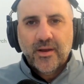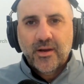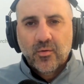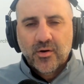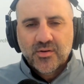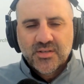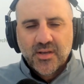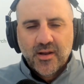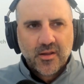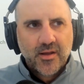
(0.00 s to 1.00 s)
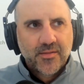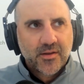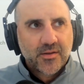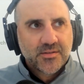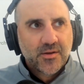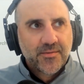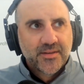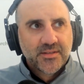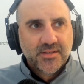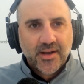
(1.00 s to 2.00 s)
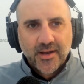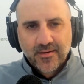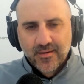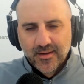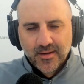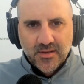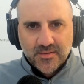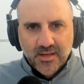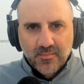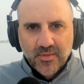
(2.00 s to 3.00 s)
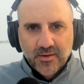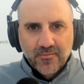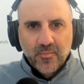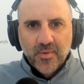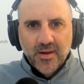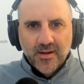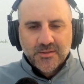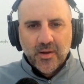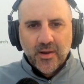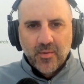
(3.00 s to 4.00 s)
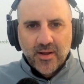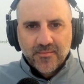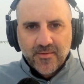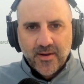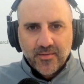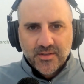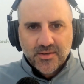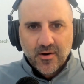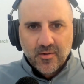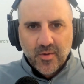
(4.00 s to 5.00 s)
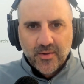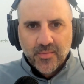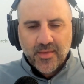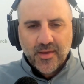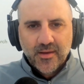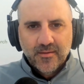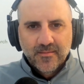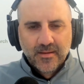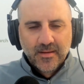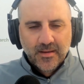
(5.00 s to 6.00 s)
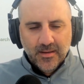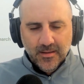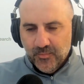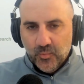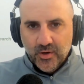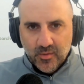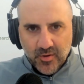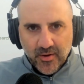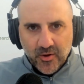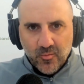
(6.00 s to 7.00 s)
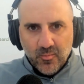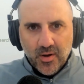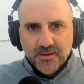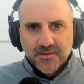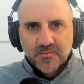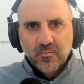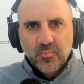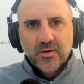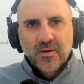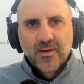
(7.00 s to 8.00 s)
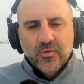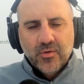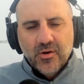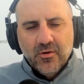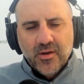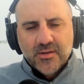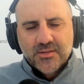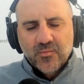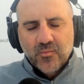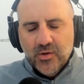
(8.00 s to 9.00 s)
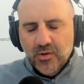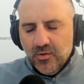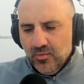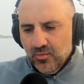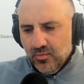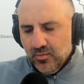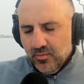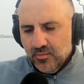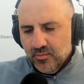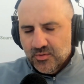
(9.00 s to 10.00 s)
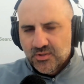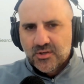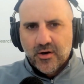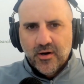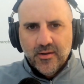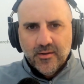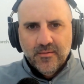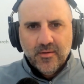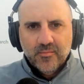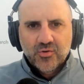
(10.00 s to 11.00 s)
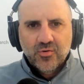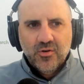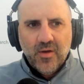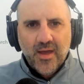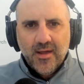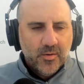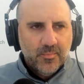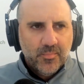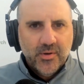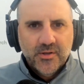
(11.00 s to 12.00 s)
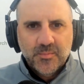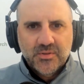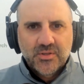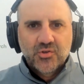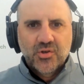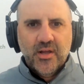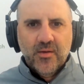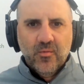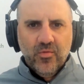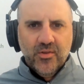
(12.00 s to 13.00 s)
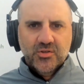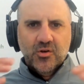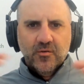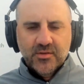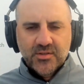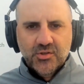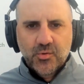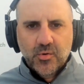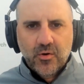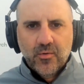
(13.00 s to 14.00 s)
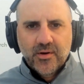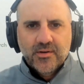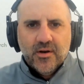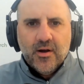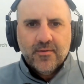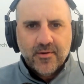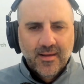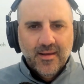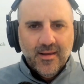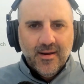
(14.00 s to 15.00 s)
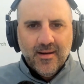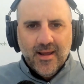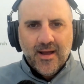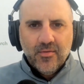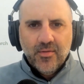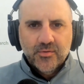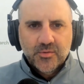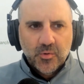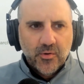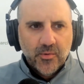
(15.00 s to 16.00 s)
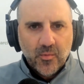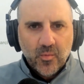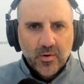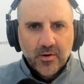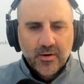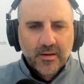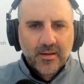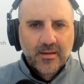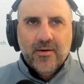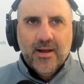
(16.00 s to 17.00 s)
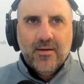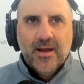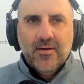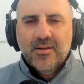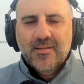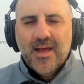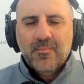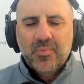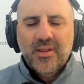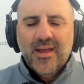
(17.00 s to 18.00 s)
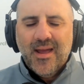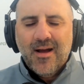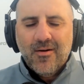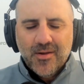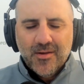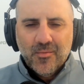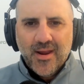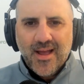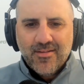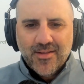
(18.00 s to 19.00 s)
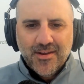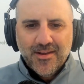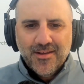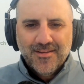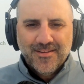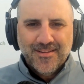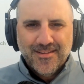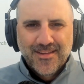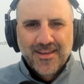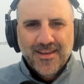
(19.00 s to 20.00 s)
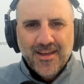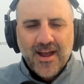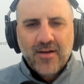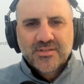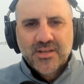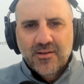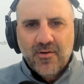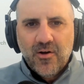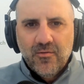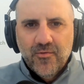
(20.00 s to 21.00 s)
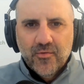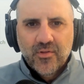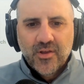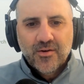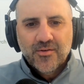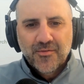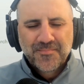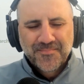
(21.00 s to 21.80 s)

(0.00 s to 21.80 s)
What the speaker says: I hear what you're saying on the consulting side. Same thing for me. That's why I went out and finally started my own thing and wanted to be my own boss. But curious, when you started, I'm sure you had a predisposition on the services you were going to offer and how those were going to work. How did that play out in reality, and how has that evolved over the years?